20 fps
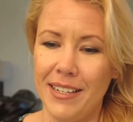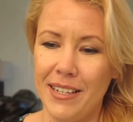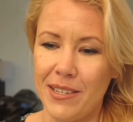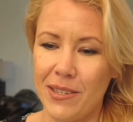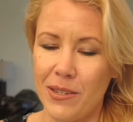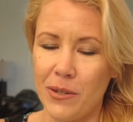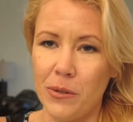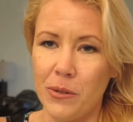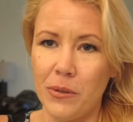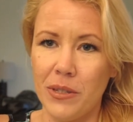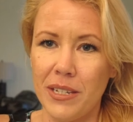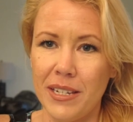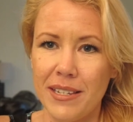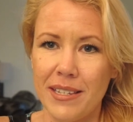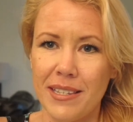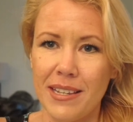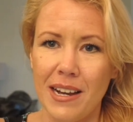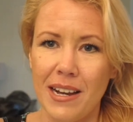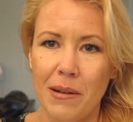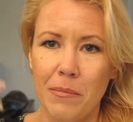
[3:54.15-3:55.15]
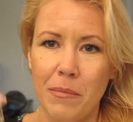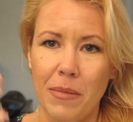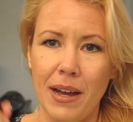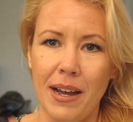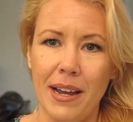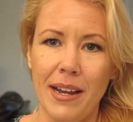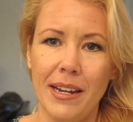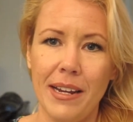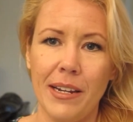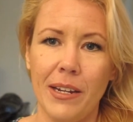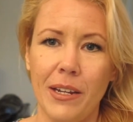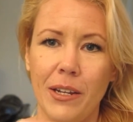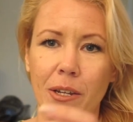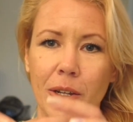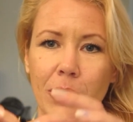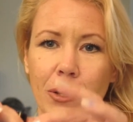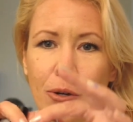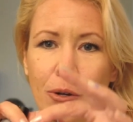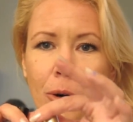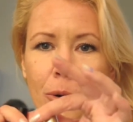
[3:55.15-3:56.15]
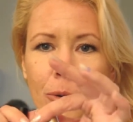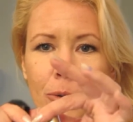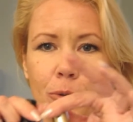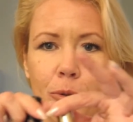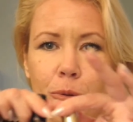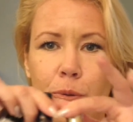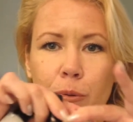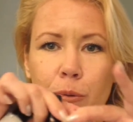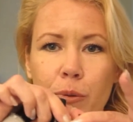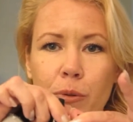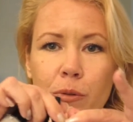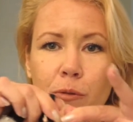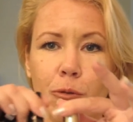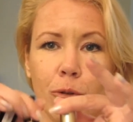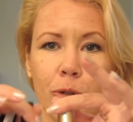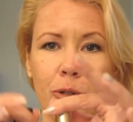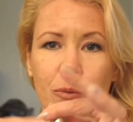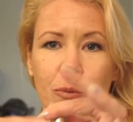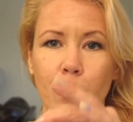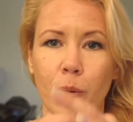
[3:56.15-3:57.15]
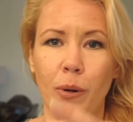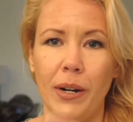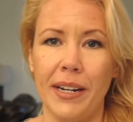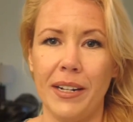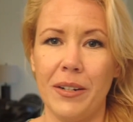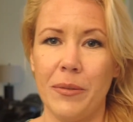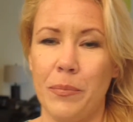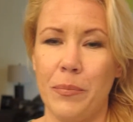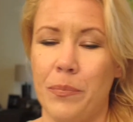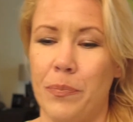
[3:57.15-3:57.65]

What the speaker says: So these are my go-tos for spring.